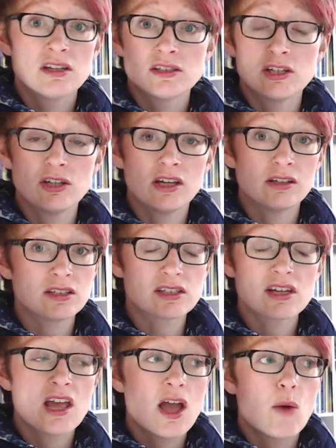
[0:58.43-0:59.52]
to night
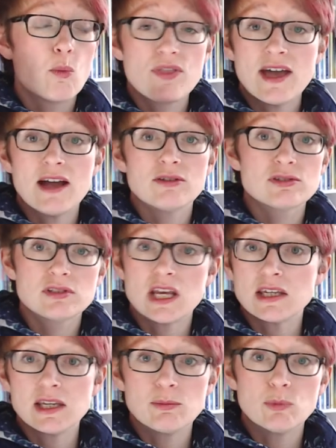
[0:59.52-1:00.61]
without
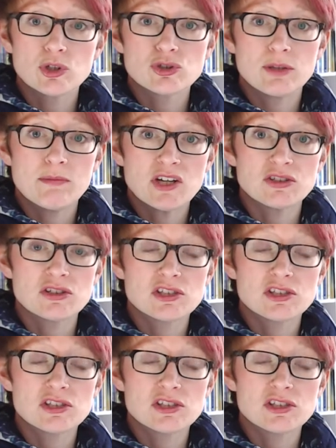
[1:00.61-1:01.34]
taking more extreme measures.